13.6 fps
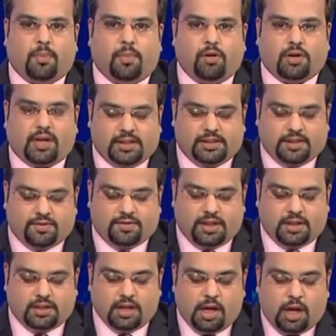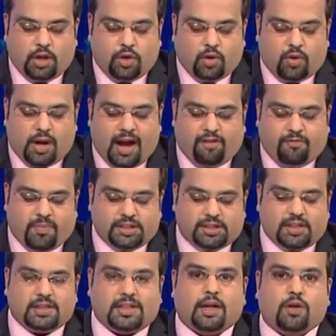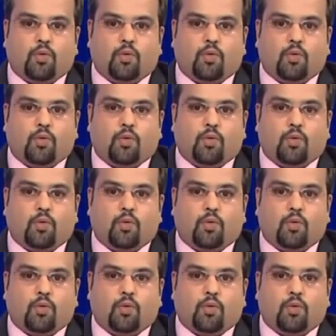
about HFCs, you have mentioned that